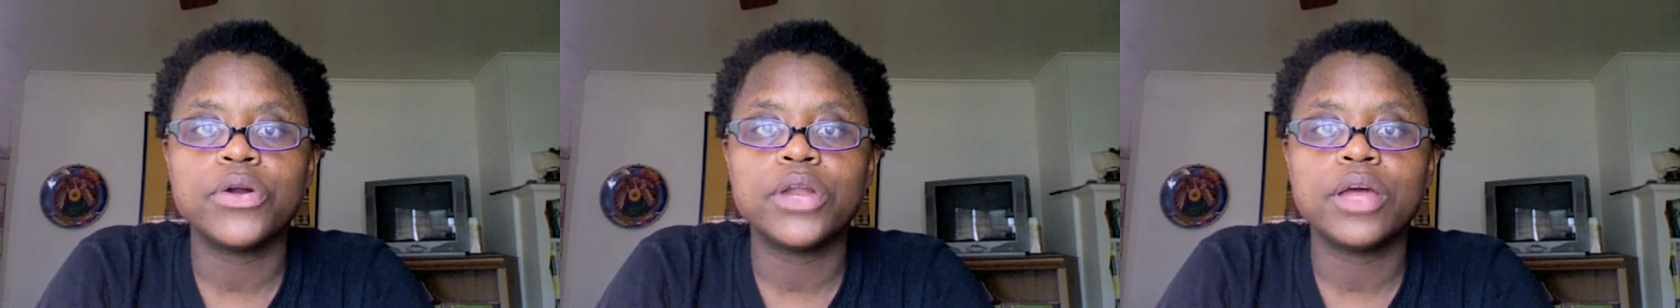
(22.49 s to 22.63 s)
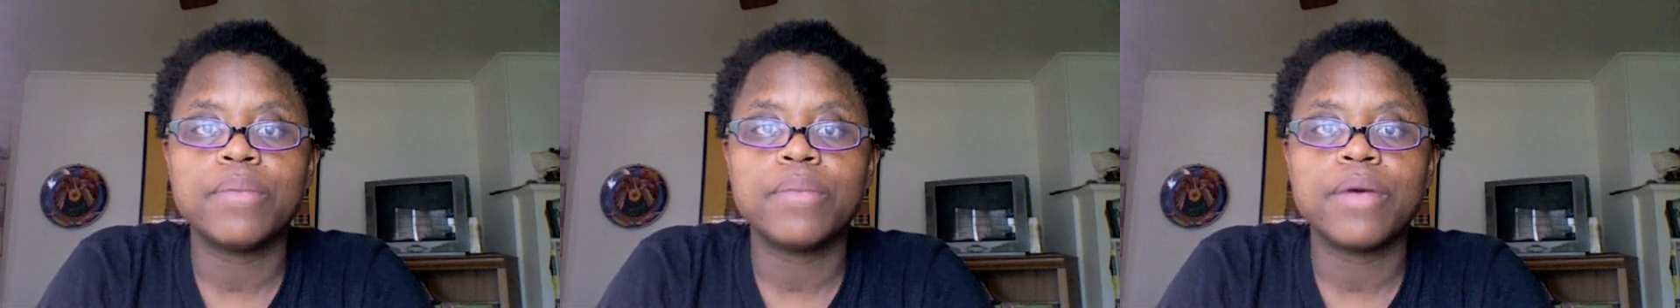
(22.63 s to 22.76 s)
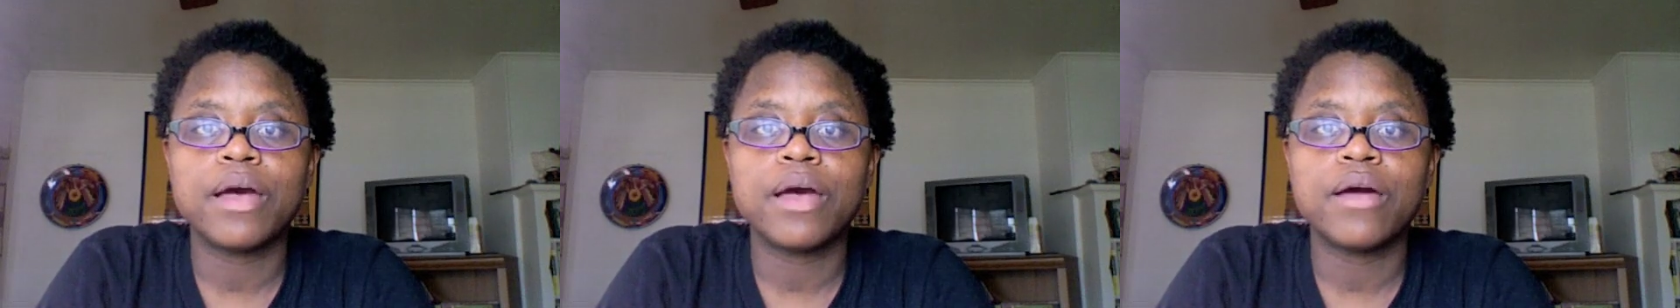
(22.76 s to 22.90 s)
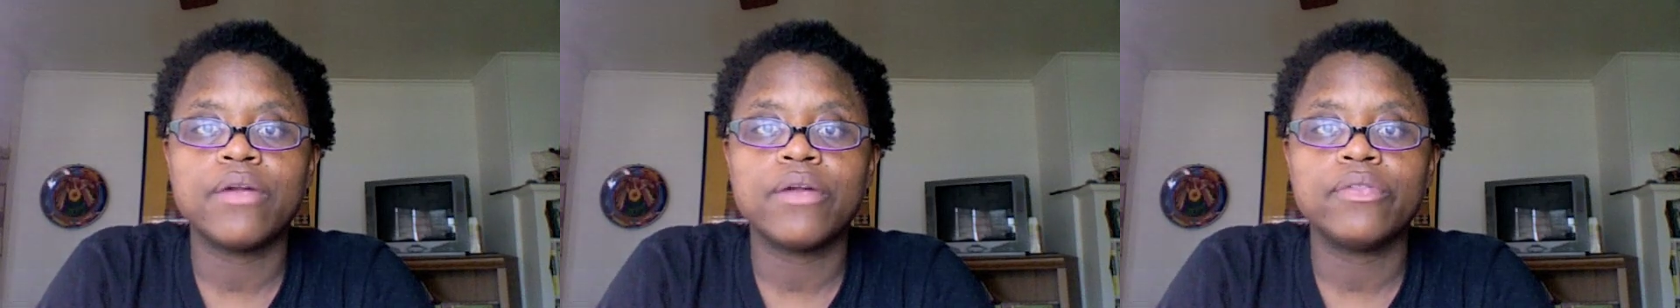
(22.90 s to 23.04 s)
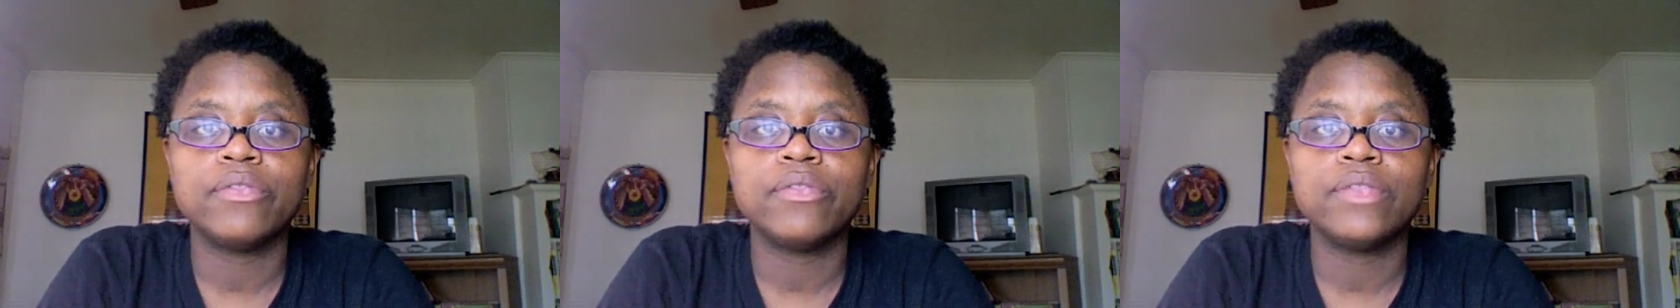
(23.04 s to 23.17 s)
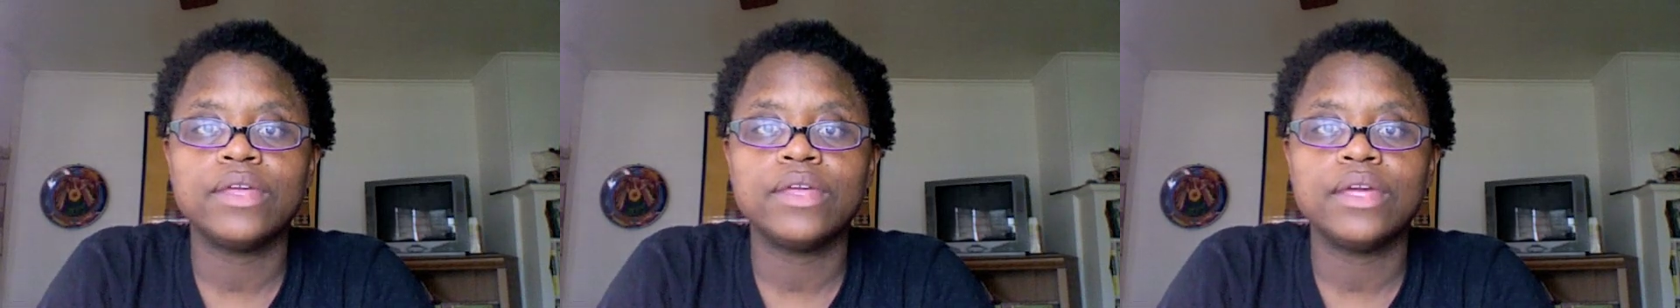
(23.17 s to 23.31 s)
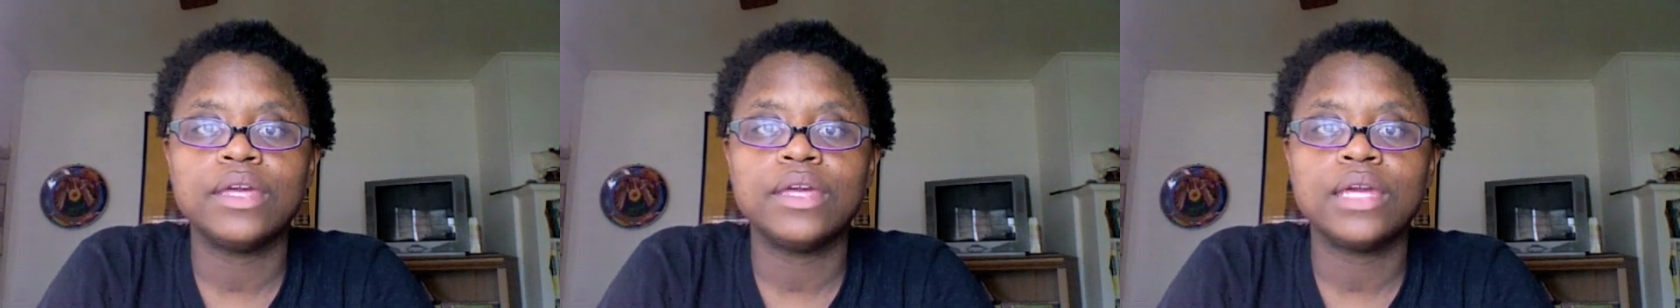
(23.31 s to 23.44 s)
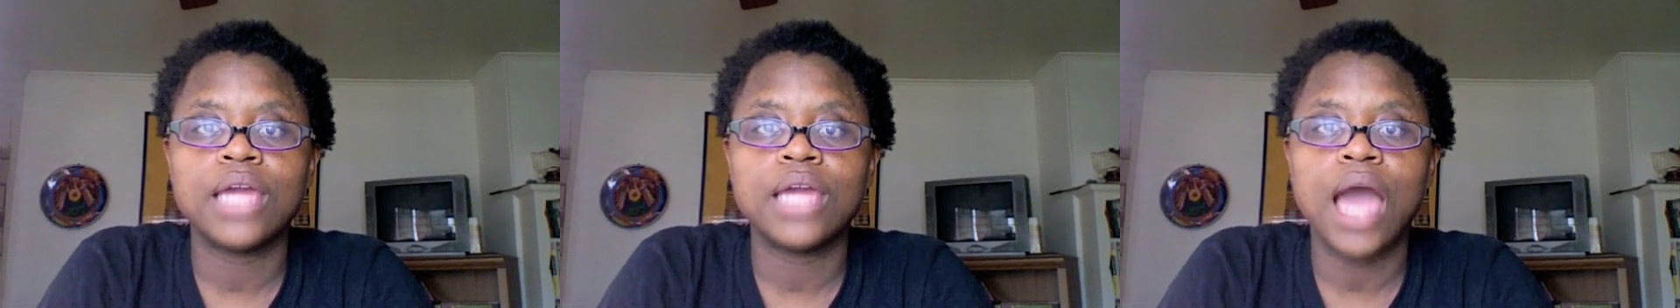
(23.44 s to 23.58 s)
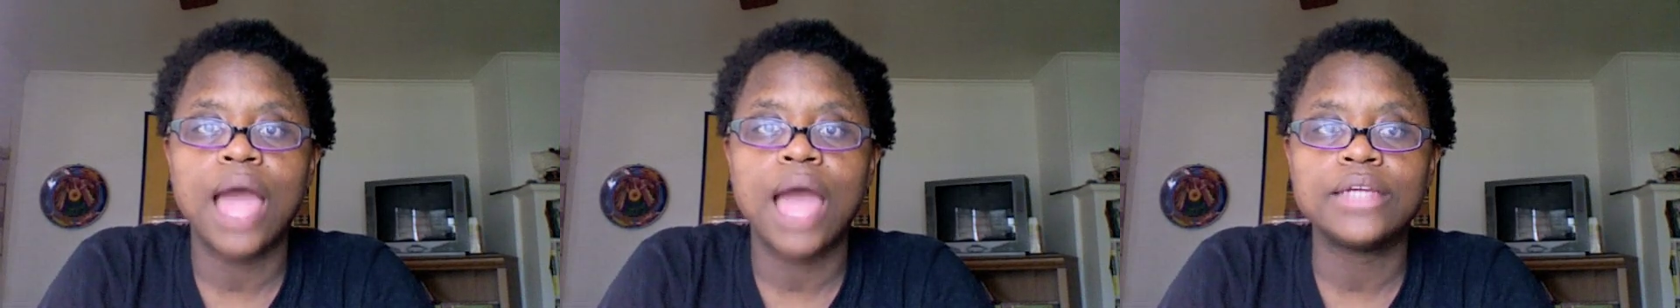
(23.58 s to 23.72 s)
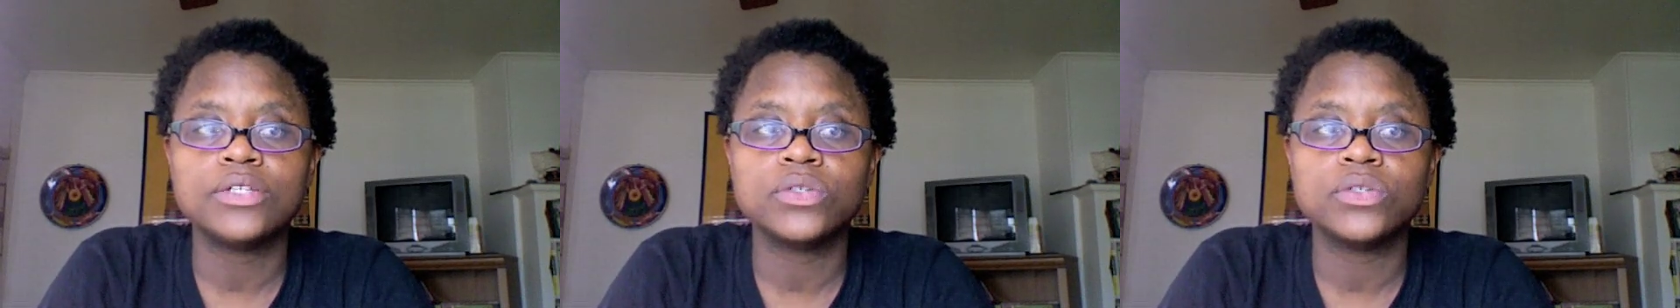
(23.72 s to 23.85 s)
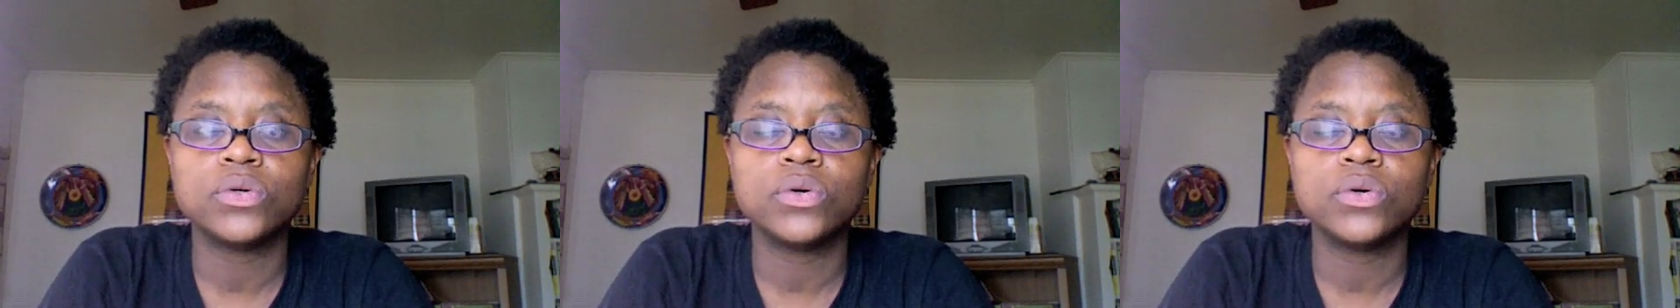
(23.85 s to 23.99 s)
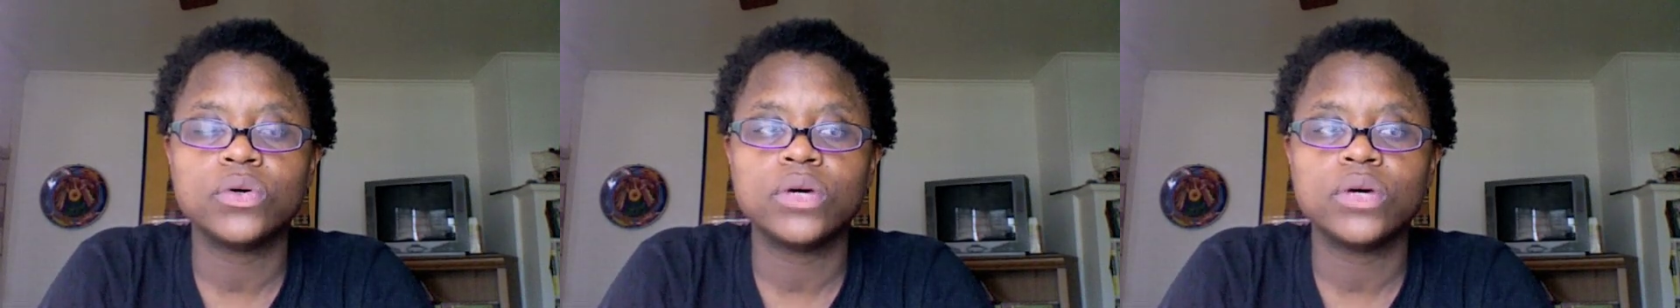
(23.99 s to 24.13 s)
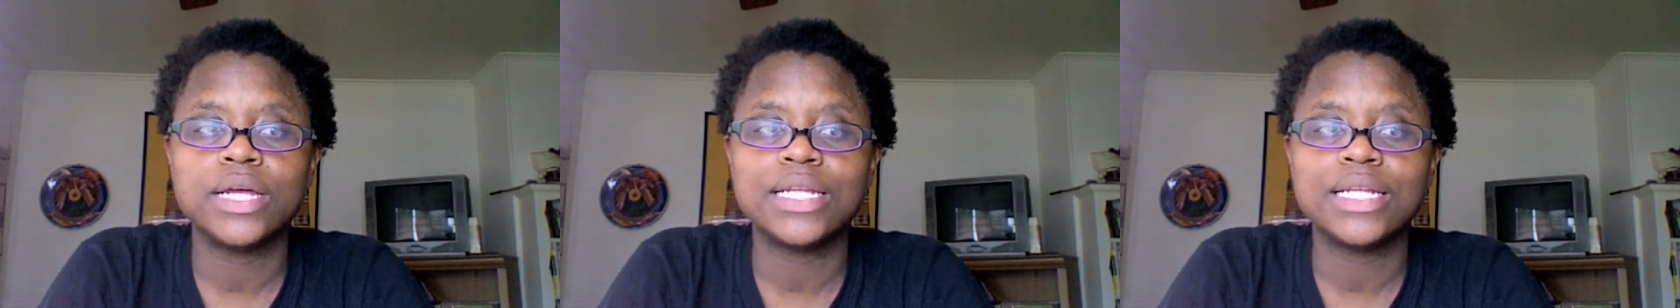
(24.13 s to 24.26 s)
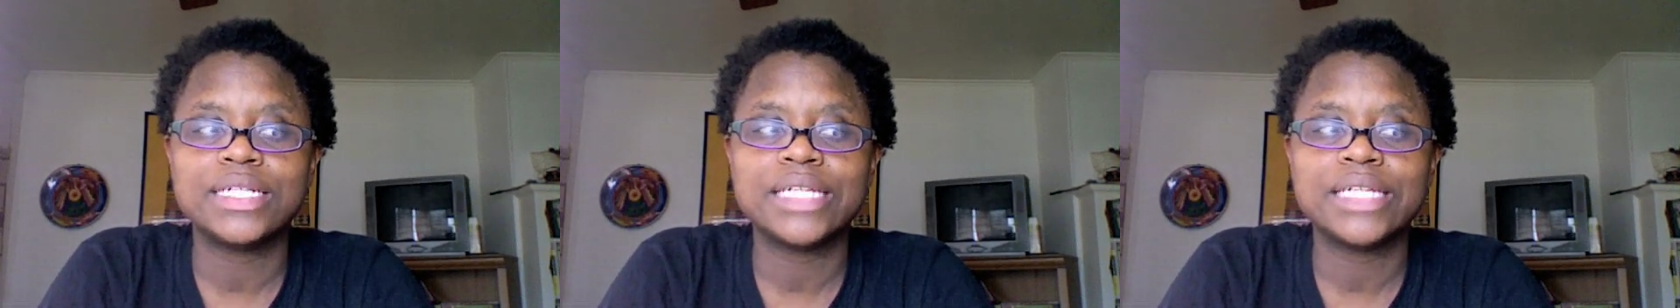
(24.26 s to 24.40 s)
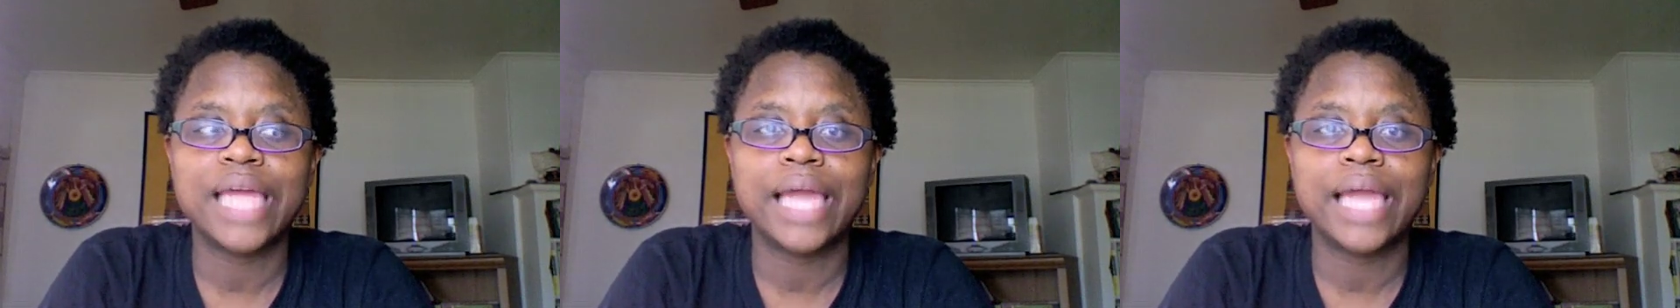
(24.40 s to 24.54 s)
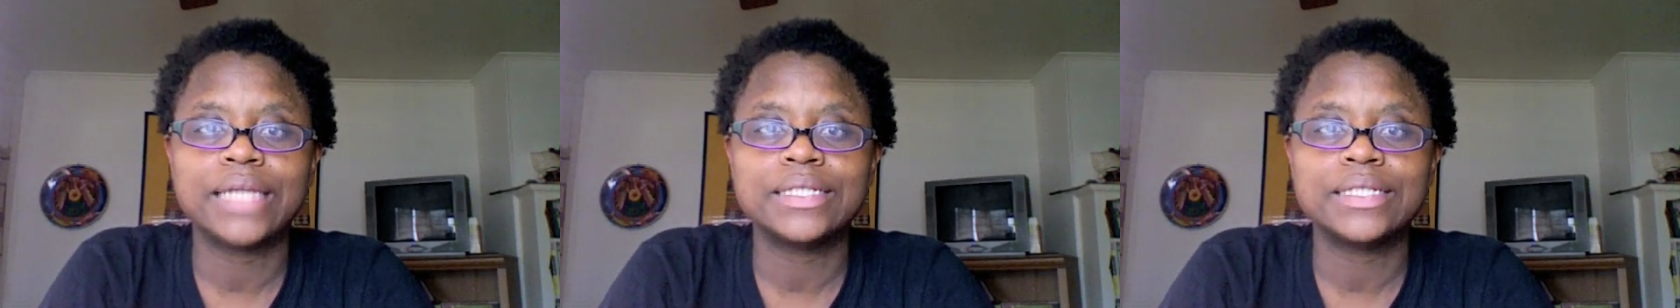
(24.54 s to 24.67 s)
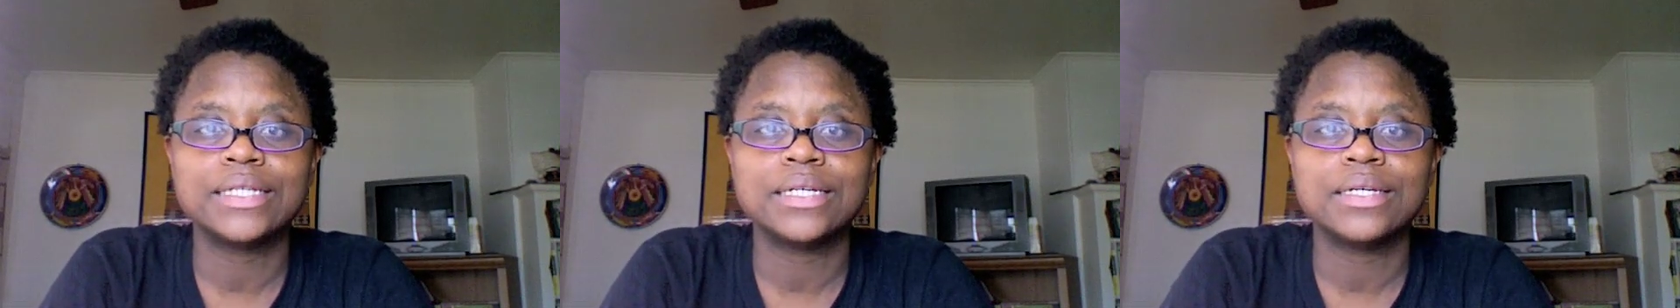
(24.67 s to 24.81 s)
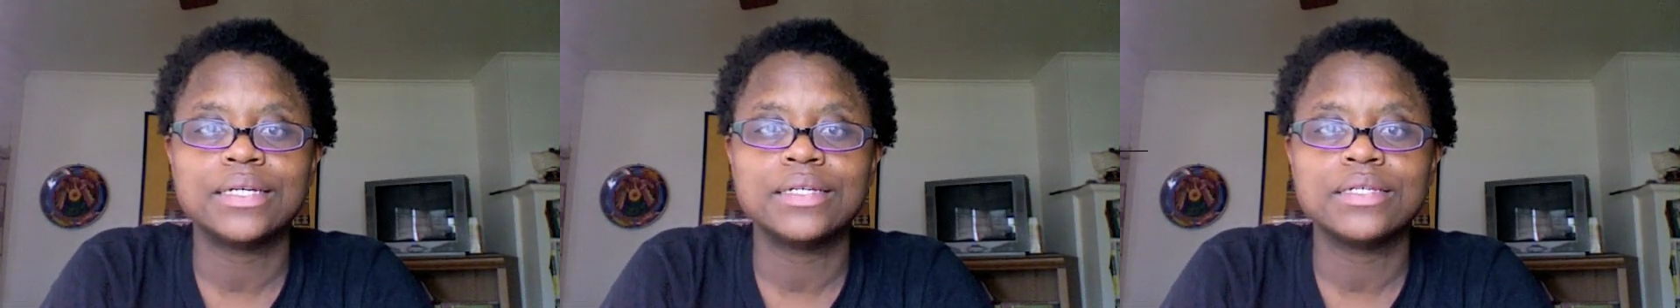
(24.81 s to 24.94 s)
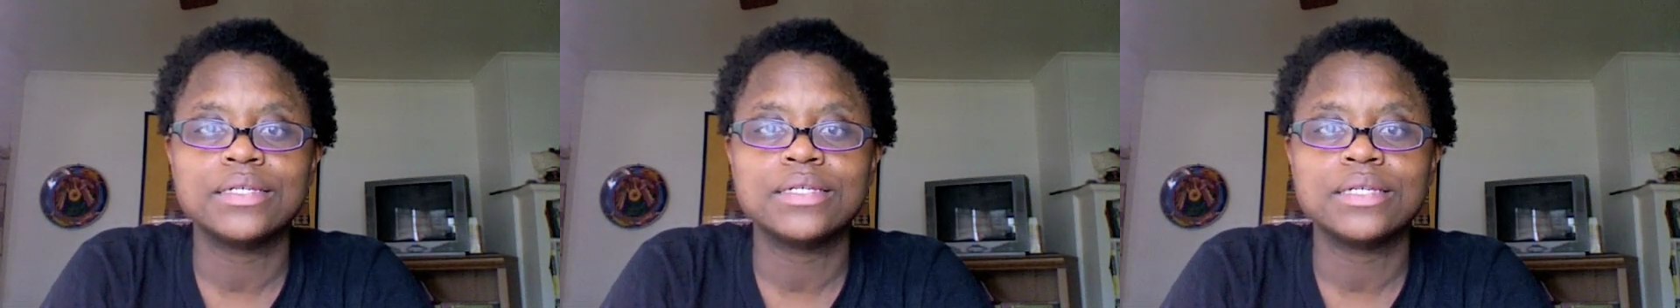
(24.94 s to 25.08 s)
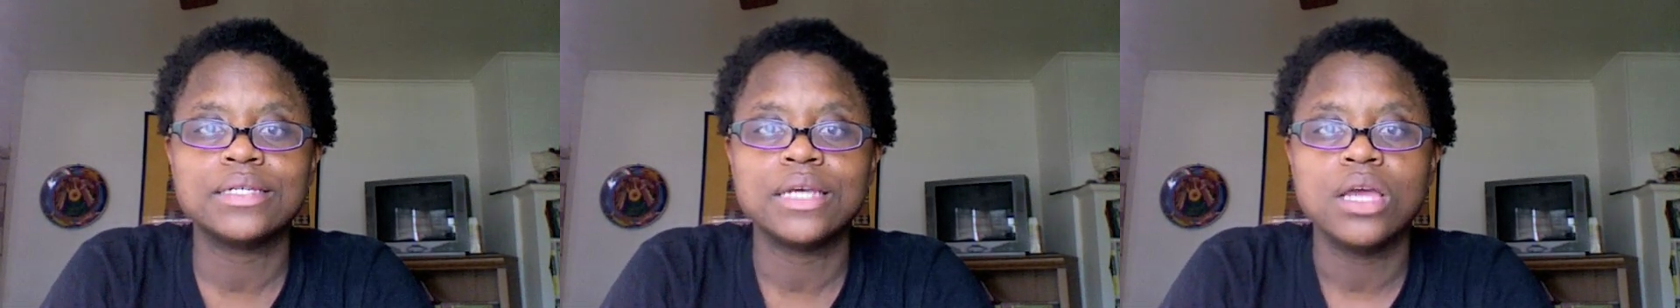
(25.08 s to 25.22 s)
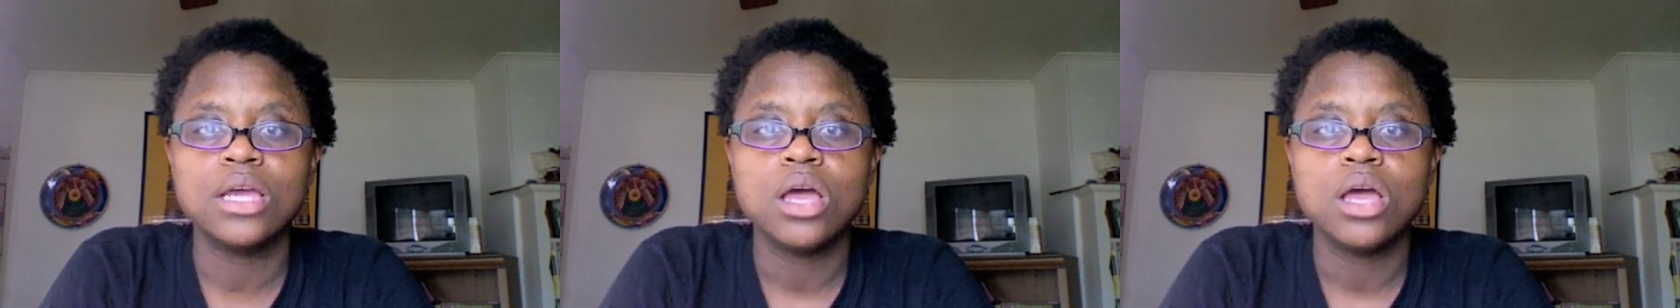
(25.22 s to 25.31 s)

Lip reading: about the high school in Texas